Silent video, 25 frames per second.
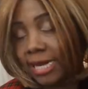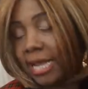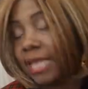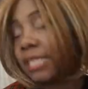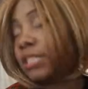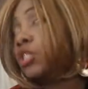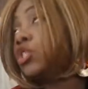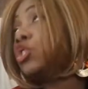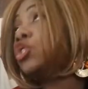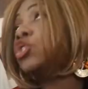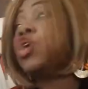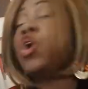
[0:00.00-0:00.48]

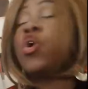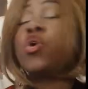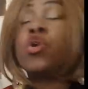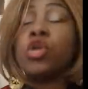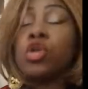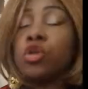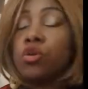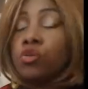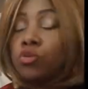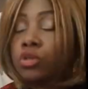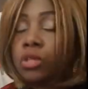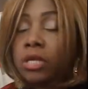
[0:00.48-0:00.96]
That's so
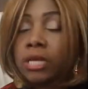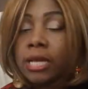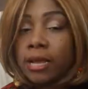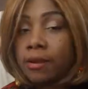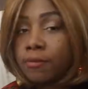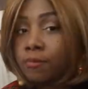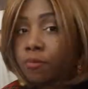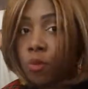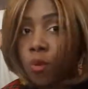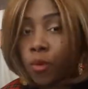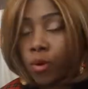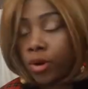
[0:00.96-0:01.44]
hugely
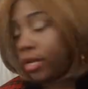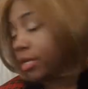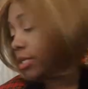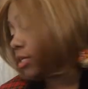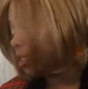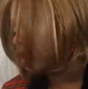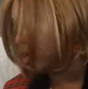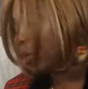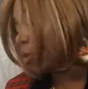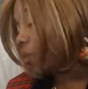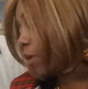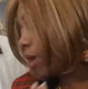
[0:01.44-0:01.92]

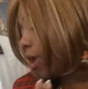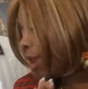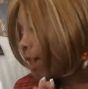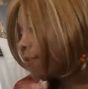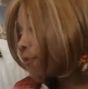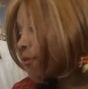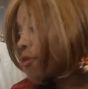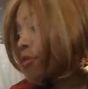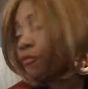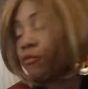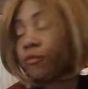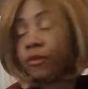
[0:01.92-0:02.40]
important. Don't
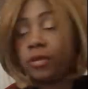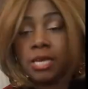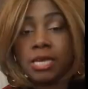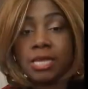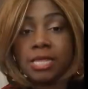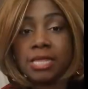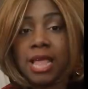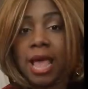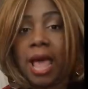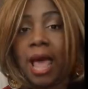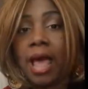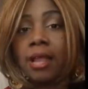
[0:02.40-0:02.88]
ever
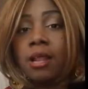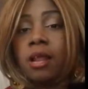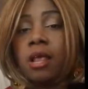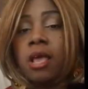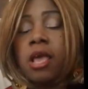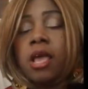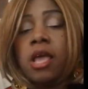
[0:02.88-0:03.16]
forget that.